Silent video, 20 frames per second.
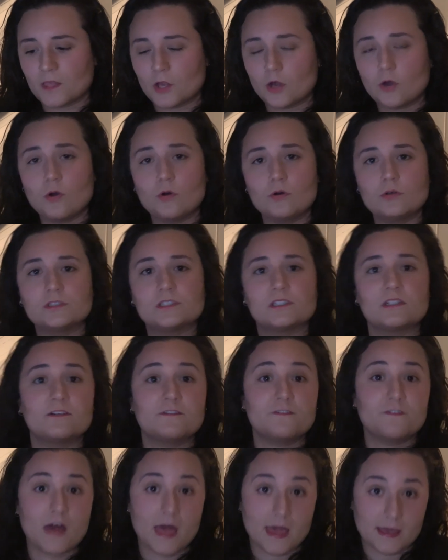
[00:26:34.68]
cause and
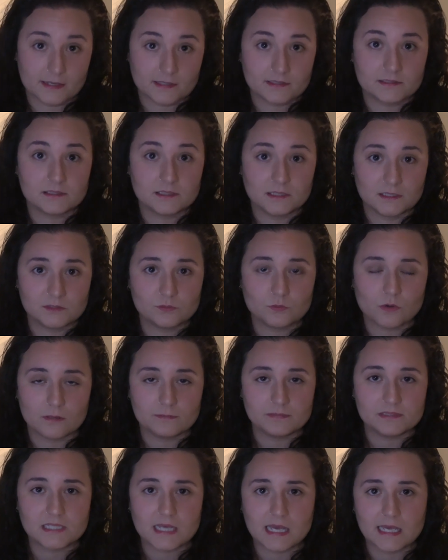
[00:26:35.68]
effect is what
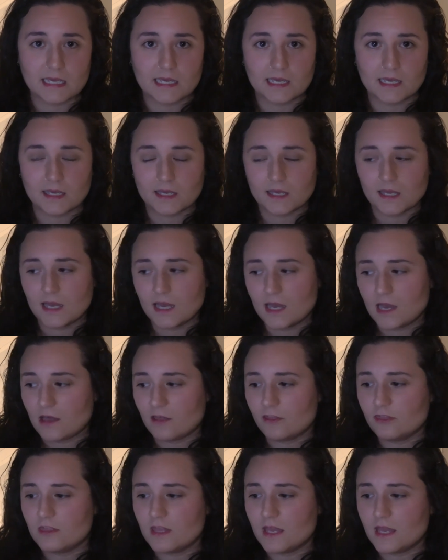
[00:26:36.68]
I'm saying.
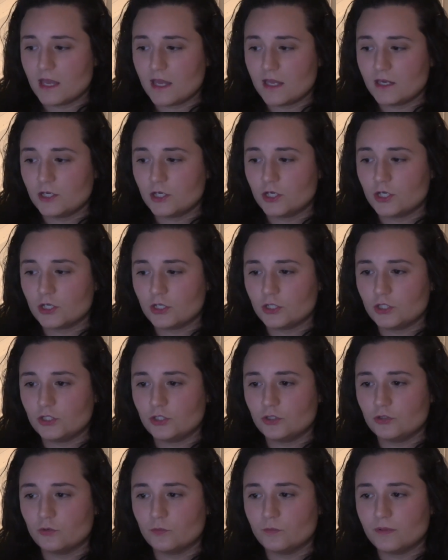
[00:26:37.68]
And then
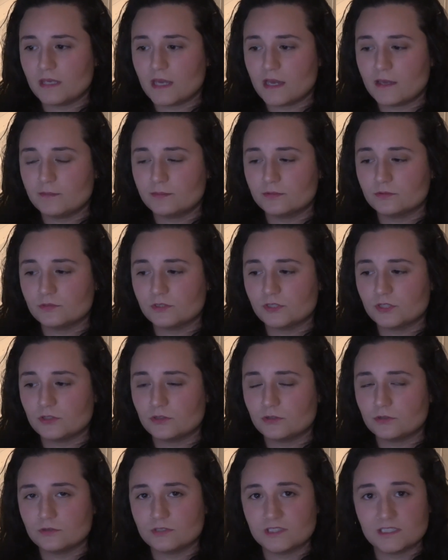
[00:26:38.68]
you'll be able
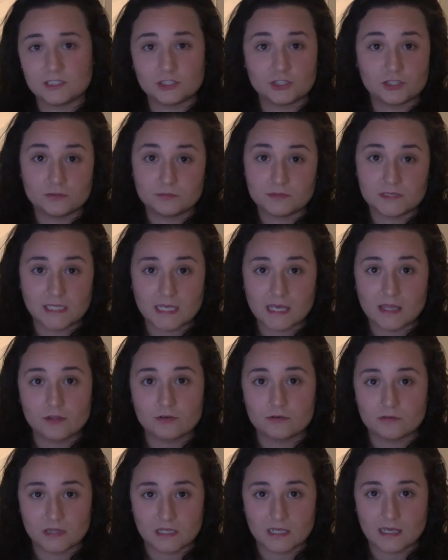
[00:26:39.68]
to stitch them
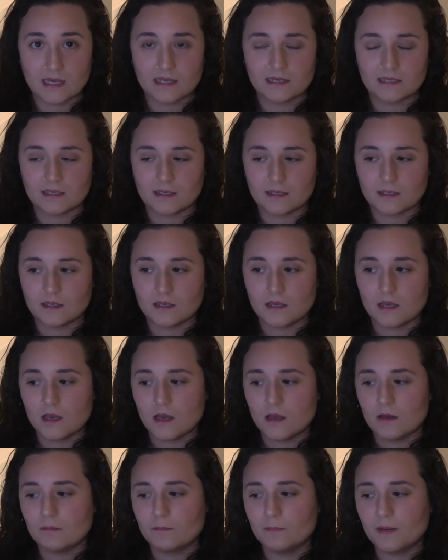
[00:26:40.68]
together in the edit.
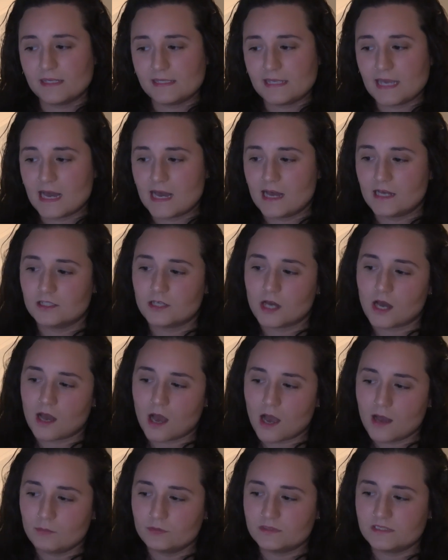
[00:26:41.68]
But yeah,
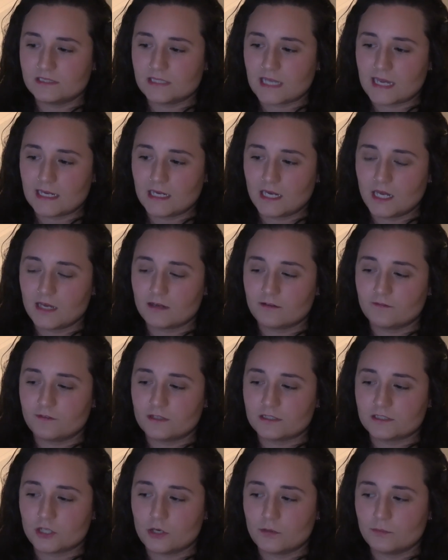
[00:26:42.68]
I would say, like, for
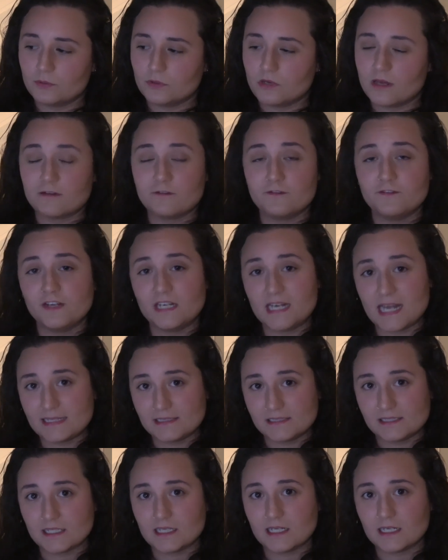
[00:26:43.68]
example, like
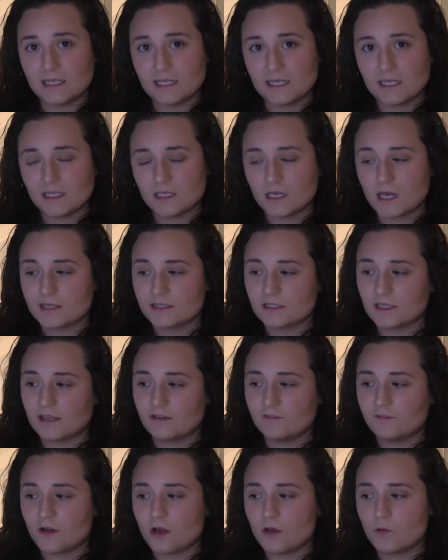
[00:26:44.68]
phonetically, like
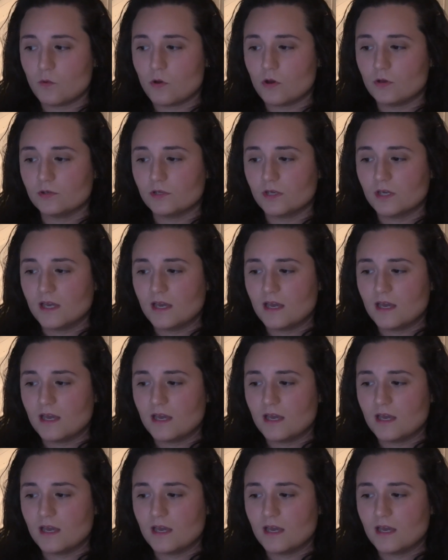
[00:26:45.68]
if I want